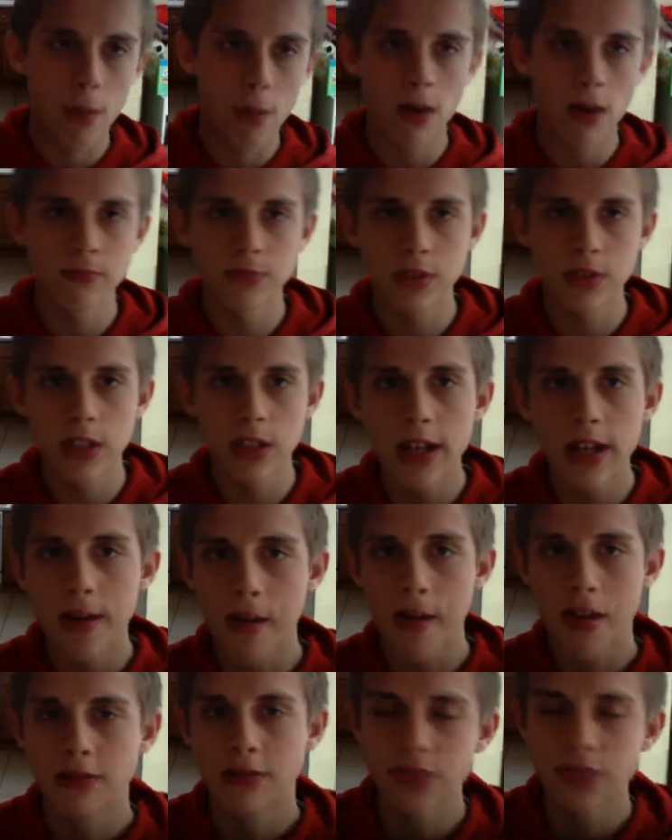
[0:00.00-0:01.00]
I'm
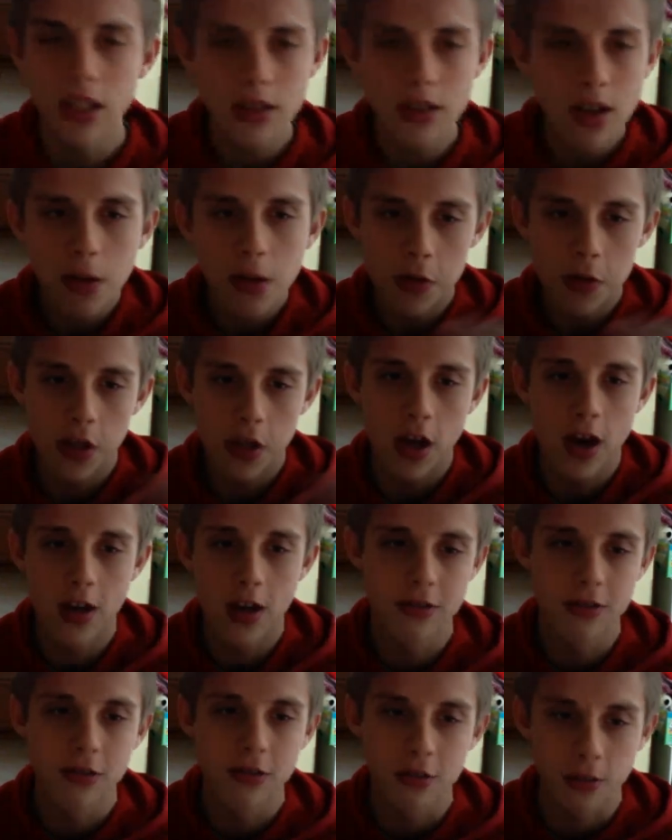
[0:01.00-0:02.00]
saying that's not what the
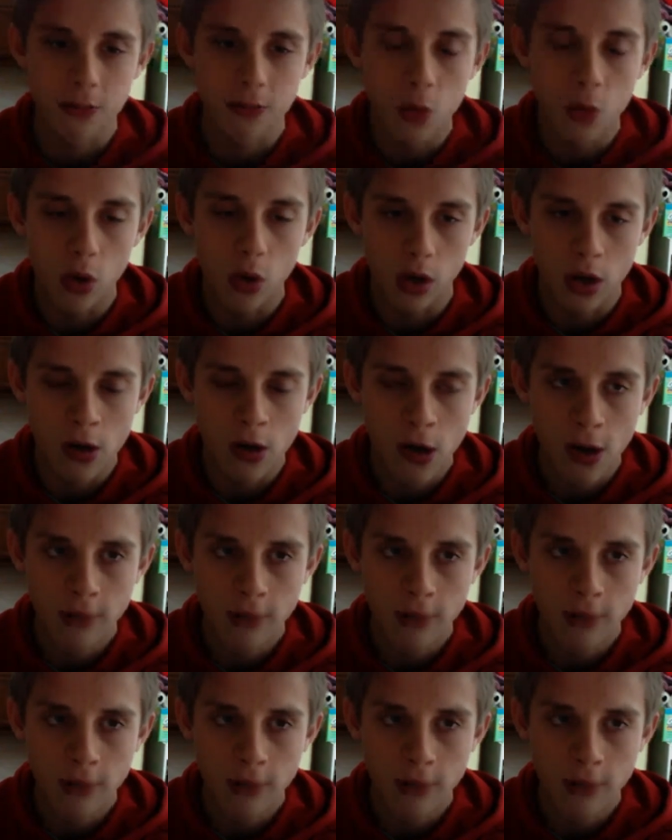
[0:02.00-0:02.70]
Oscars are for.